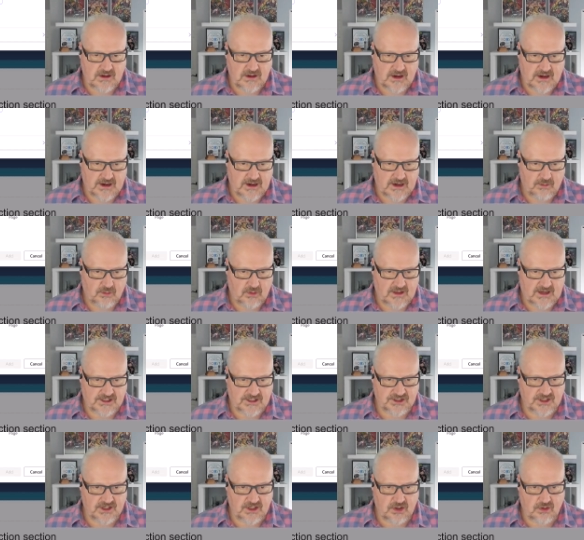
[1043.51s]
I will
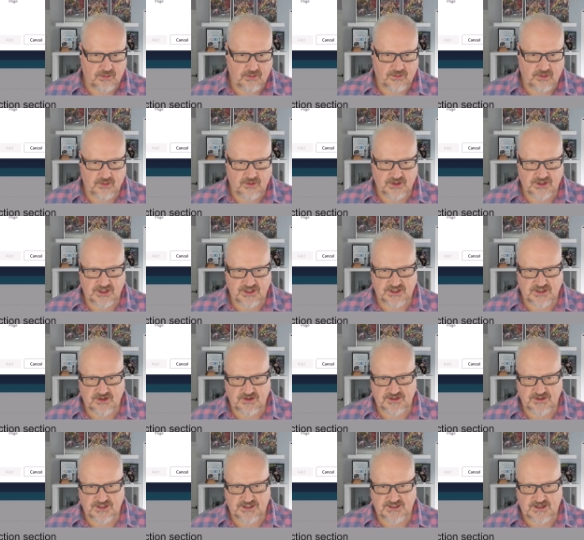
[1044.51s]
actually go through and just
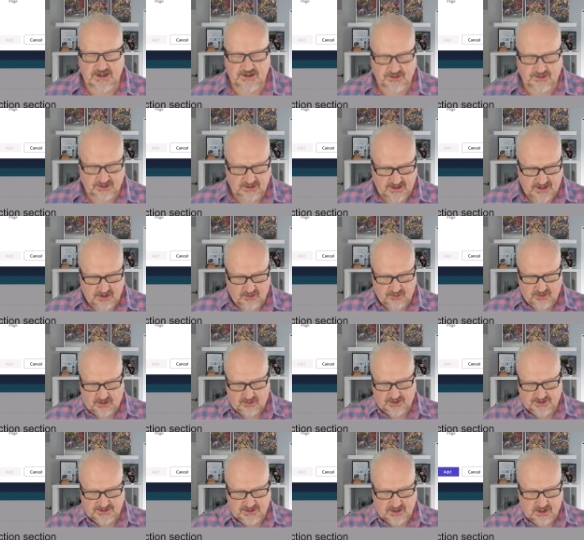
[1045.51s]
use a standard layout. I'll
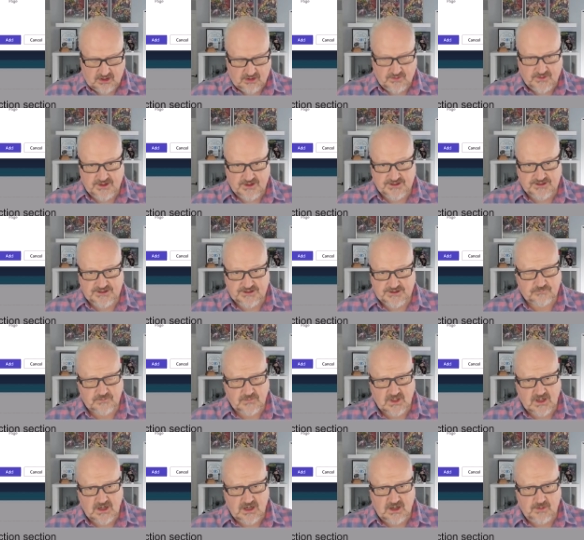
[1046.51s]
just call this
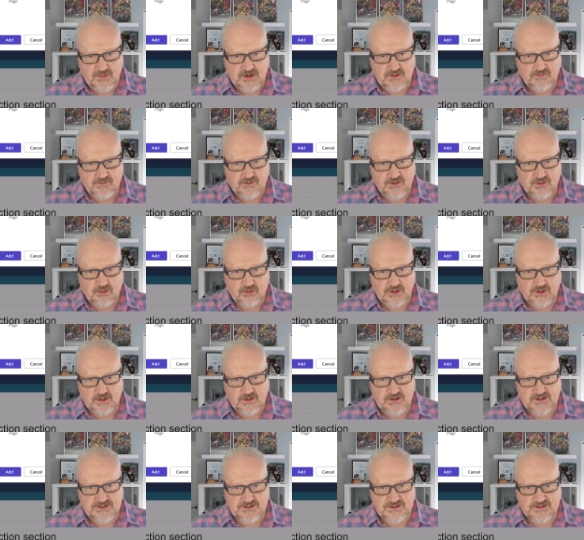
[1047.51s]
inventory
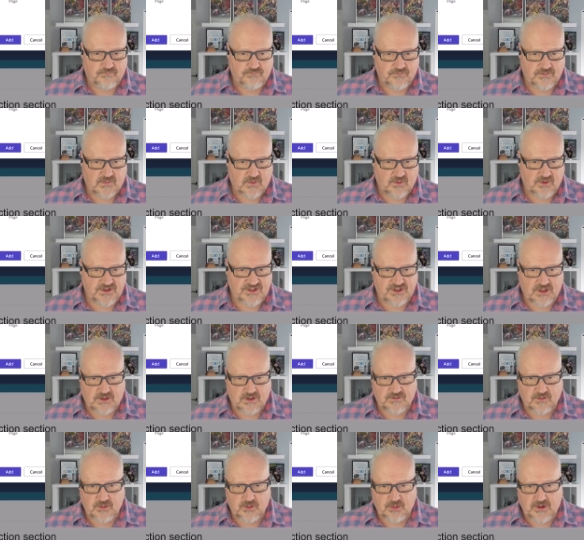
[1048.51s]
list. I'm going to start
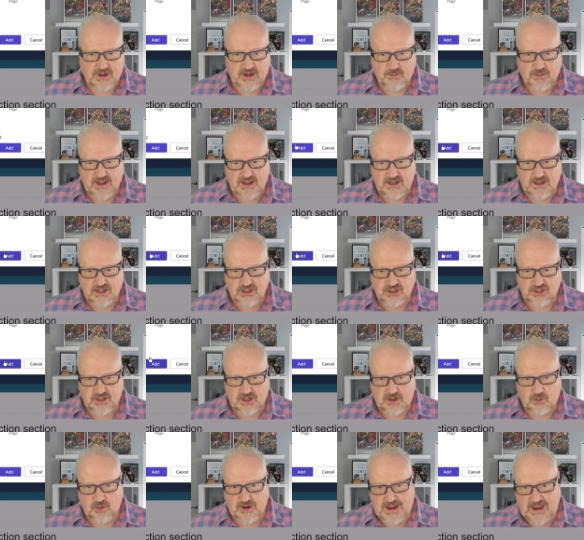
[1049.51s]
from a blank page. I
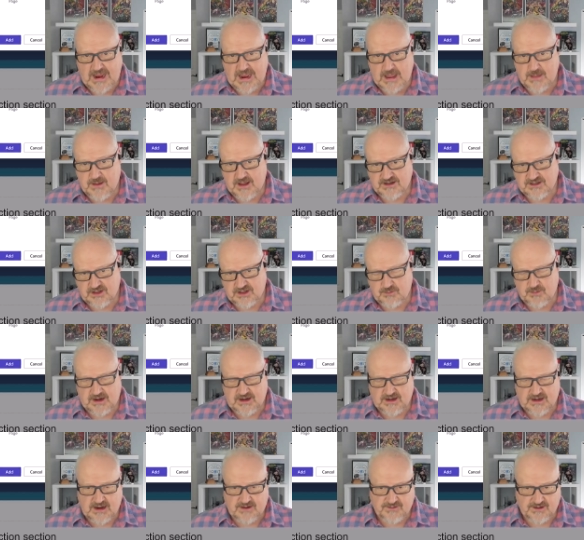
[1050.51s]
want to add that to the
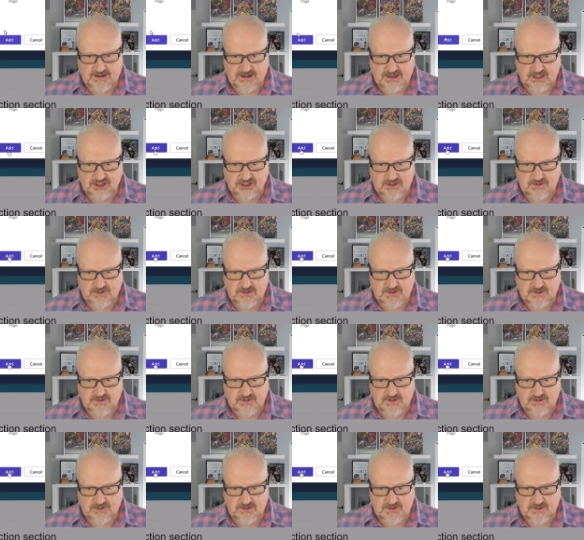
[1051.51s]
main navigation.